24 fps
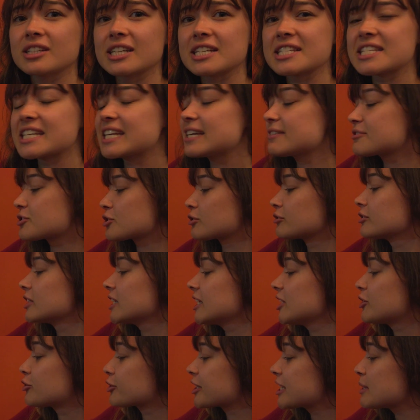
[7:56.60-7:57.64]
because it gives a
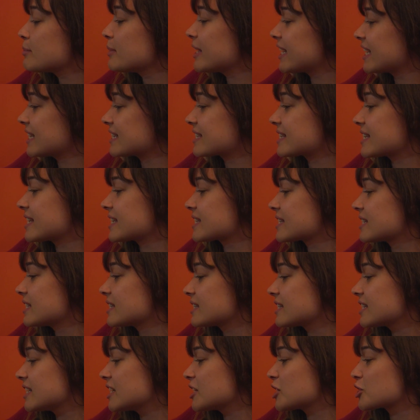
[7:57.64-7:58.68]
really creamy
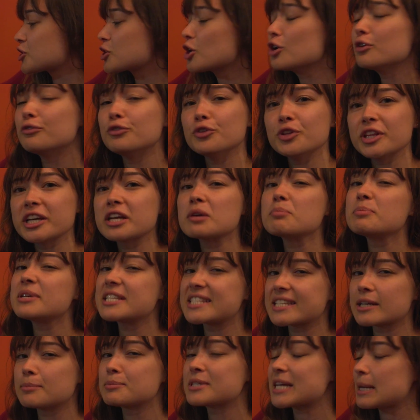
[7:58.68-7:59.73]
consistency to tofu that can be
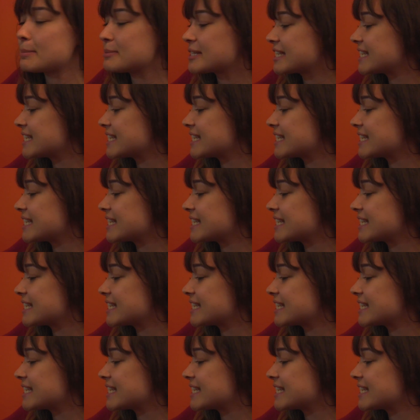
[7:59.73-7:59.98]
sometimes